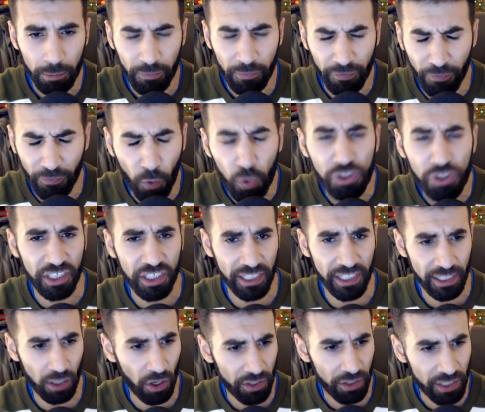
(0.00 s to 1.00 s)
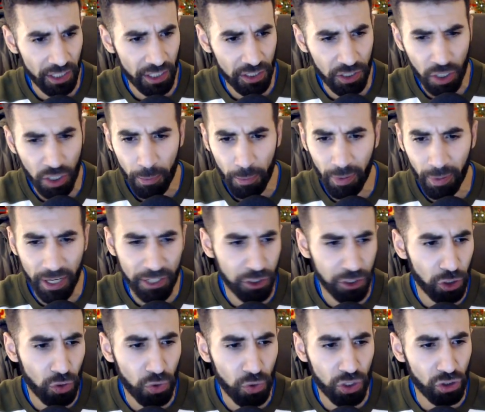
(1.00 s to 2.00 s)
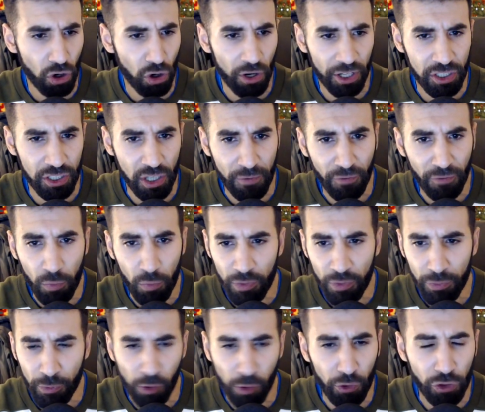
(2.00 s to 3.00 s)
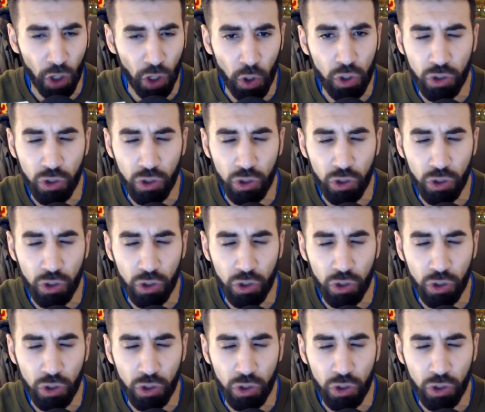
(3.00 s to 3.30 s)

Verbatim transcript: Forcing it like this, playing two strikers up front when we've got no